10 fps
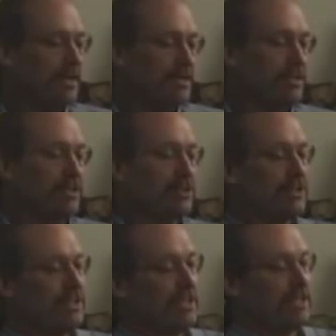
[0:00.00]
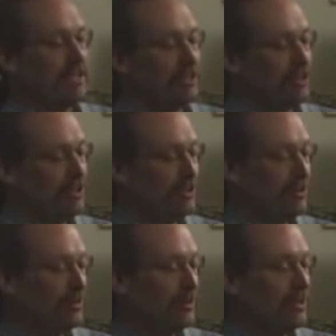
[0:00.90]
it's interesting
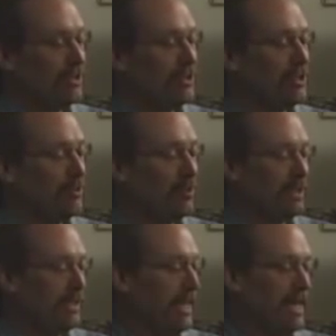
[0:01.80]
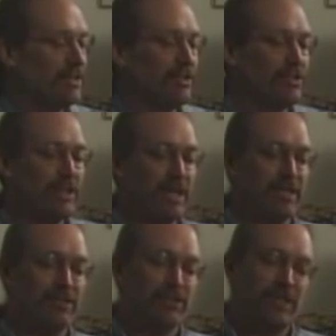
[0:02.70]
to see what he has to say.
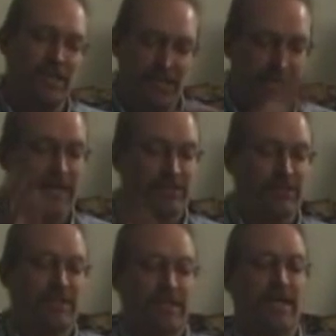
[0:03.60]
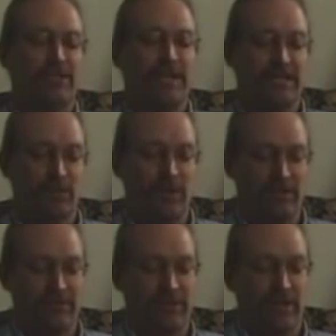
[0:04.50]
He actually has quite
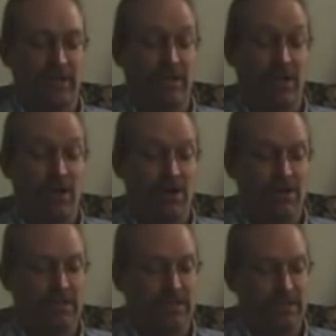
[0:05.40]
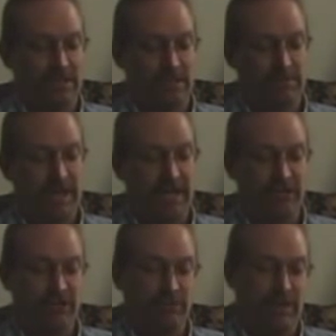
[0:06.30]
a long
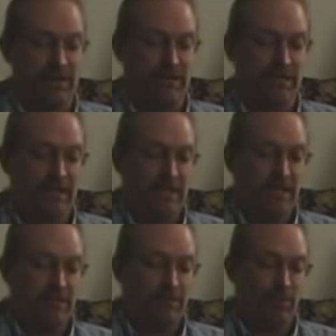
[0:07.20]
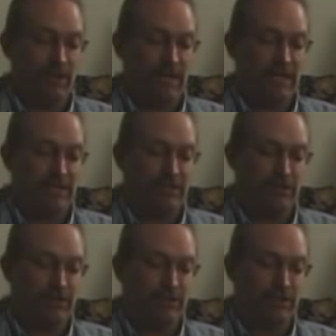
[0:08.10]
passage about it. But what I'd like to do
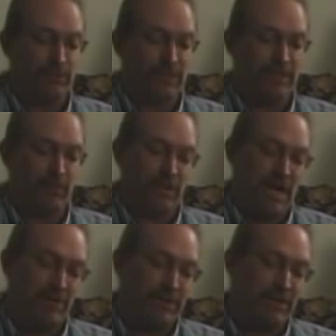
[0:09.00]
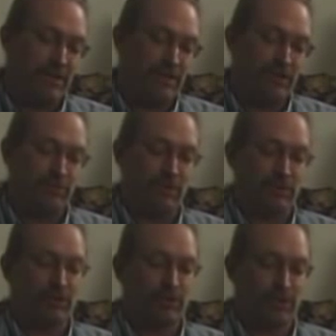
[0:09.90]
is just read what I regard as the
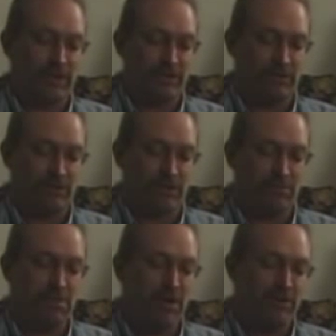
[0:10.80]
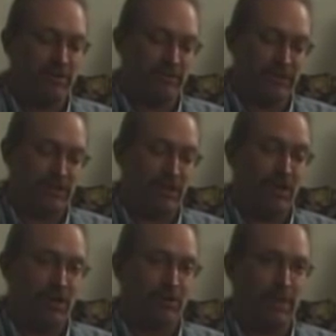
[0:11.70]
most critical component of this
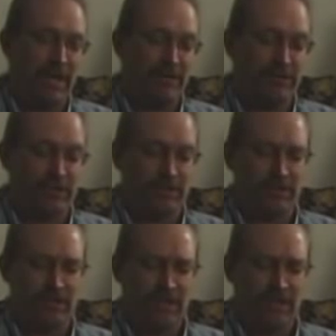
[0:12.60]
long passage. It's,